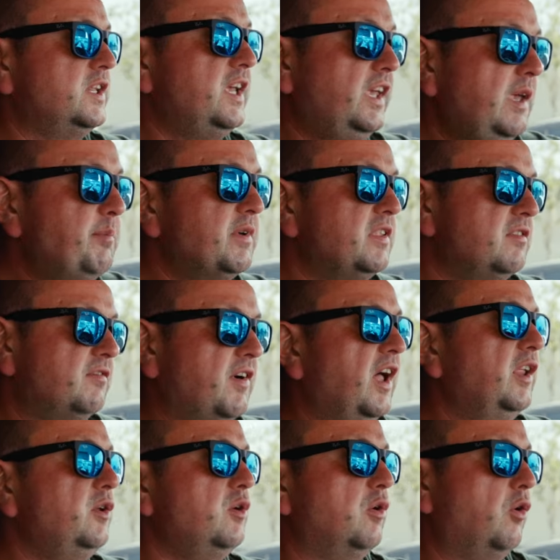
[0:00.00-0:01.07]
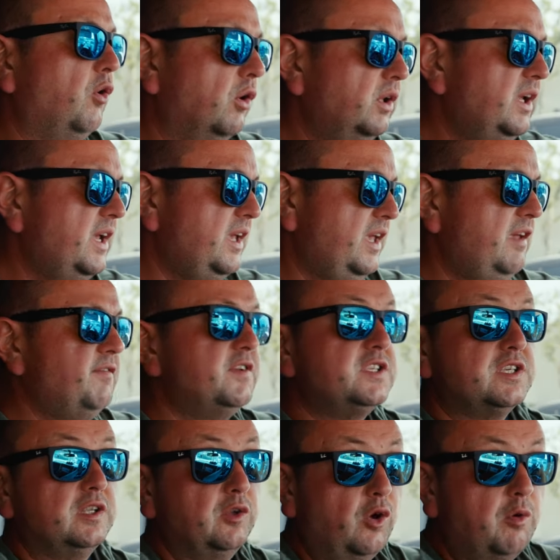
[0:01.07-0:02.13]
they keep in the value only if
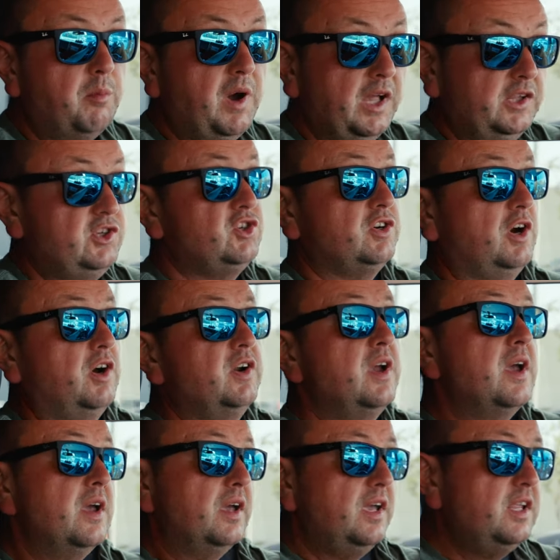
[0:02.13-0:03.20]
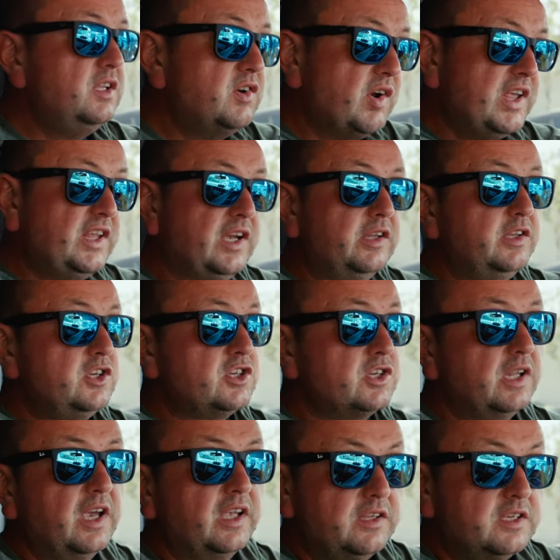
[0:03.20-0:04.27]
it's a low mileage car in great condition
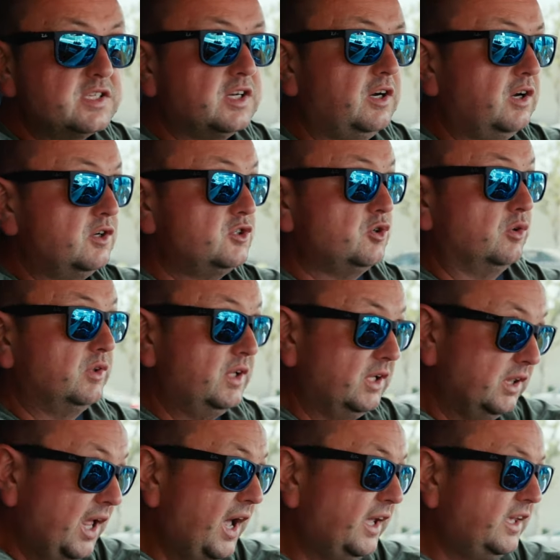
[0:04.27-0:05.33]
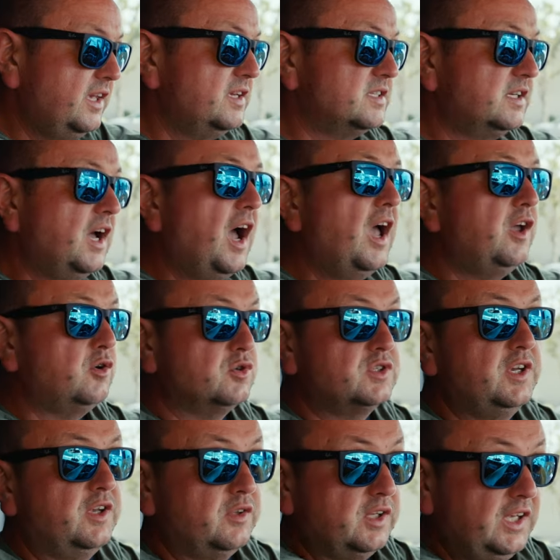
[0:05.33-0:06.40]
like this car. So the luckiest guy who's
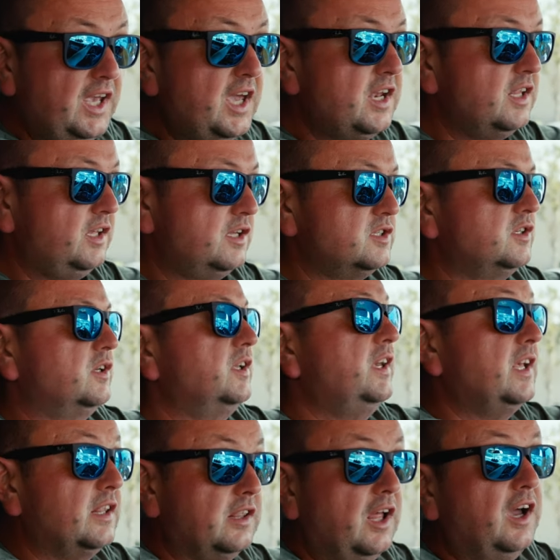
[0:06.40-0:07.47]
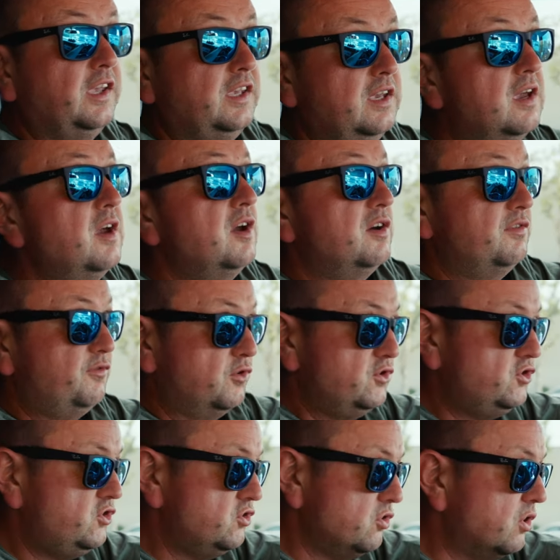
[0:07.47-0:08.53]
gonna get it, he's gonna get lucky for
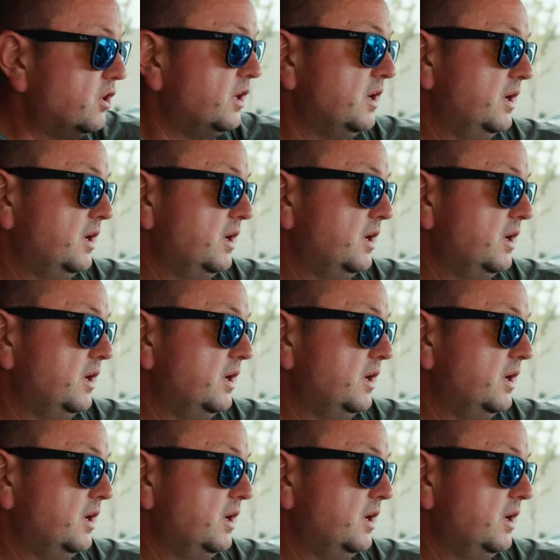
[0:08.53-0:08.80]
sure.